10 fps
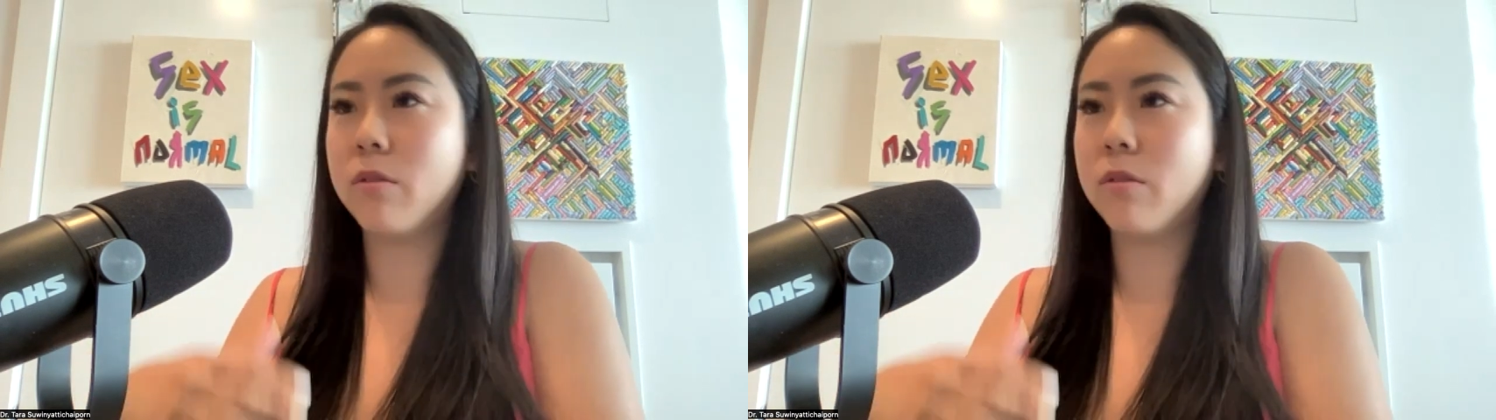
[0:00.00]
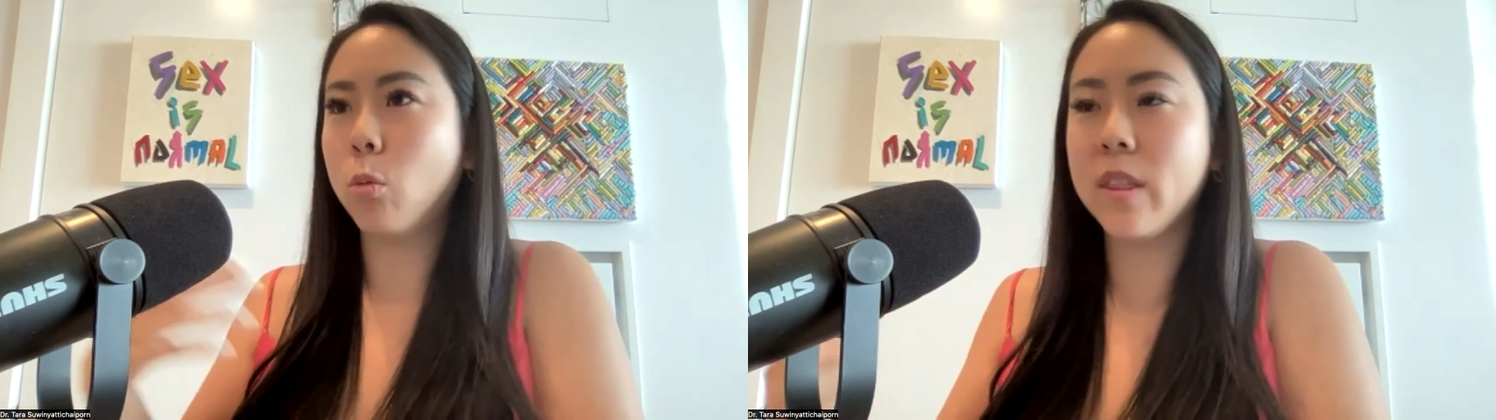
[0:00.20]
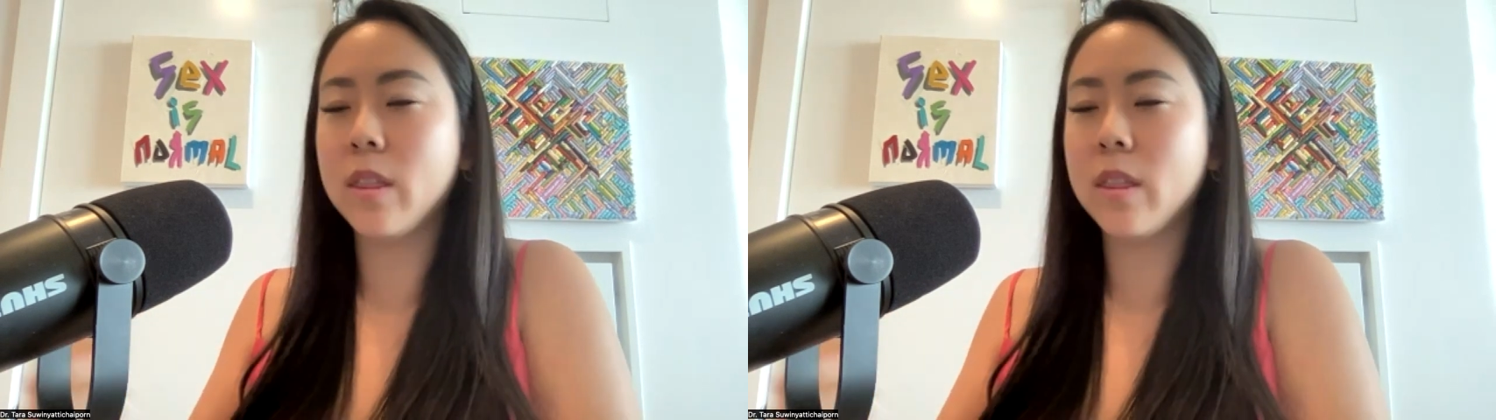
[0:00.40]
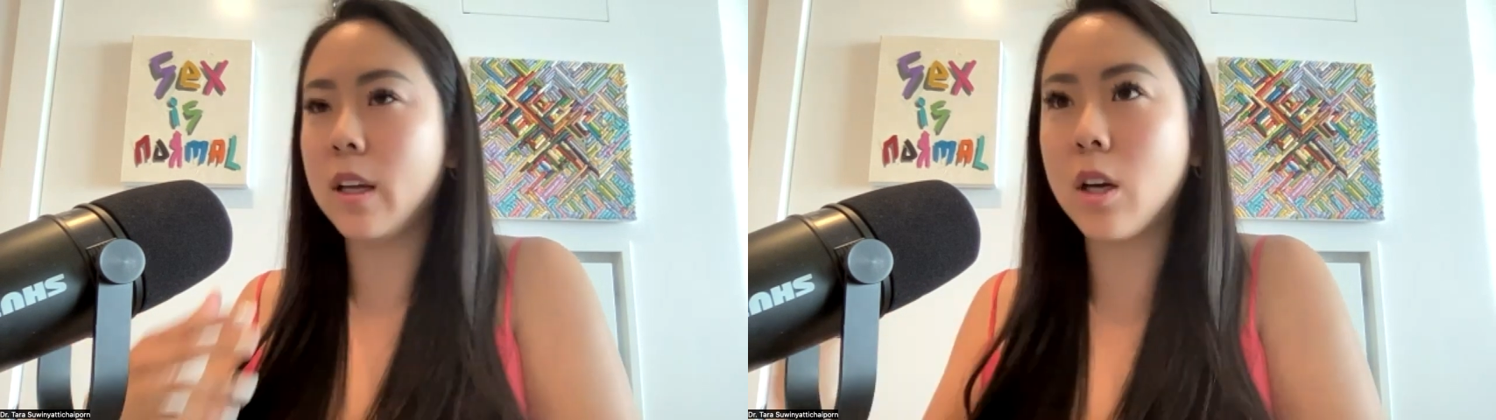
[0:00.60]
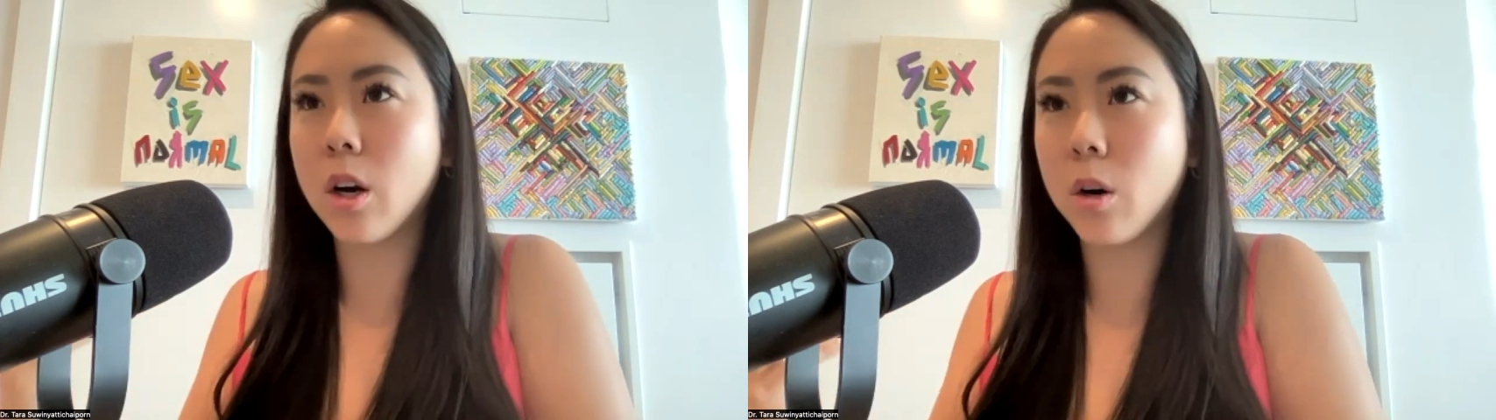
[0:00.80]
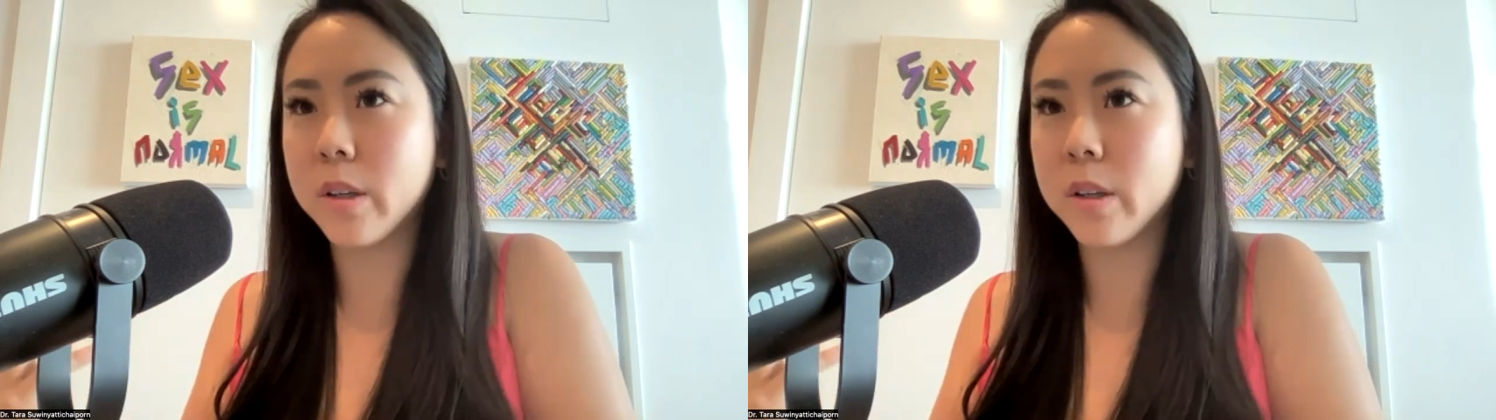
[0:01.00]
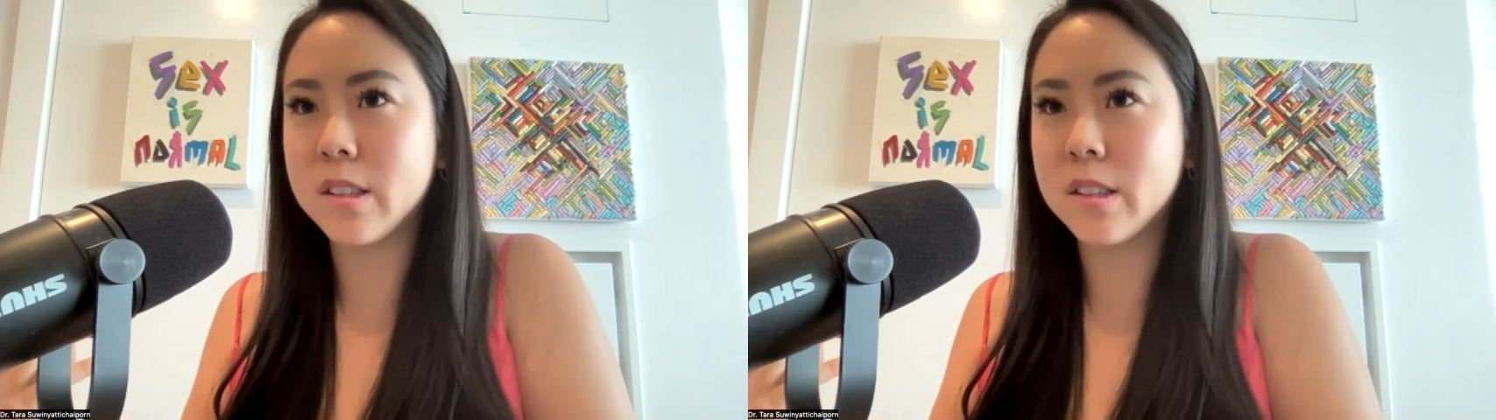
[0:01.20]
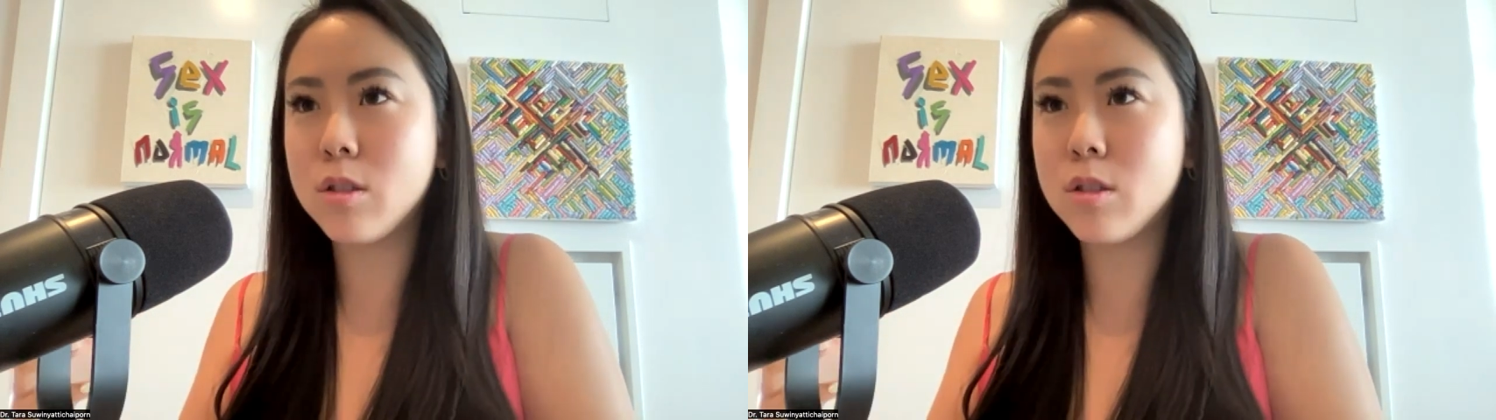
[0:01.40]
when the ego
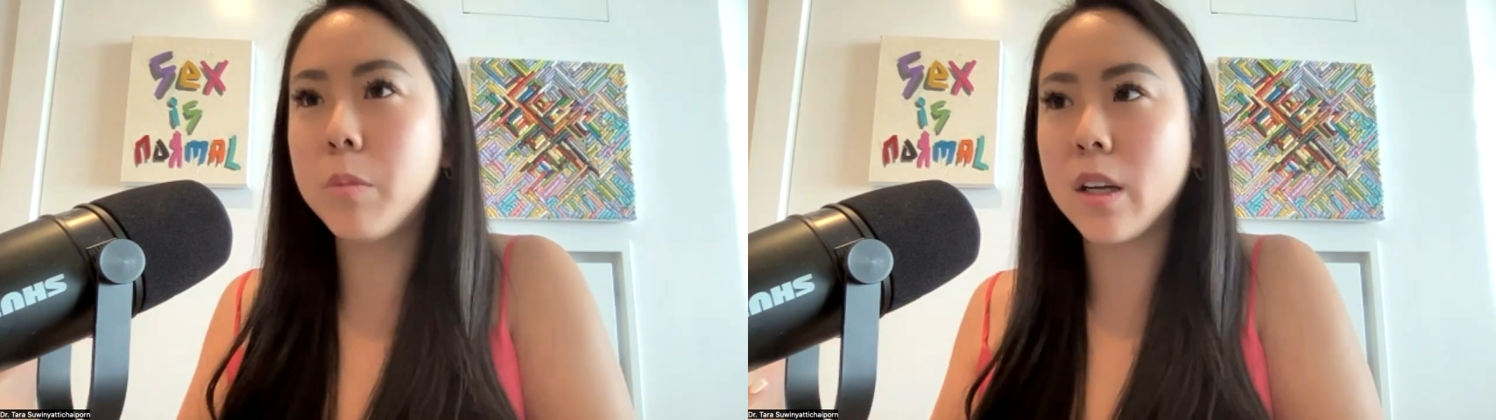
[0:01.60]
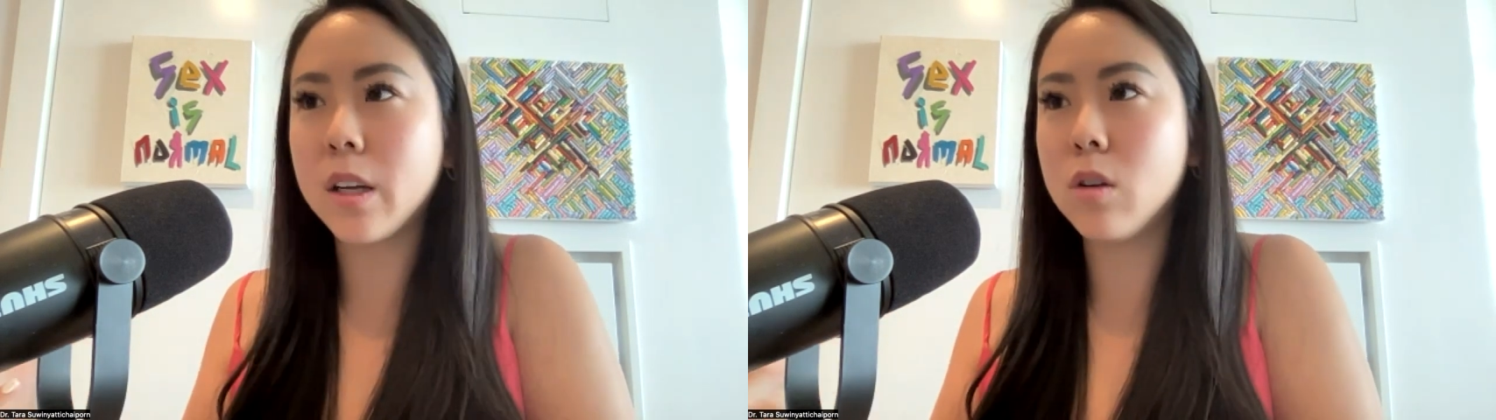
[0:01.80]
is too big,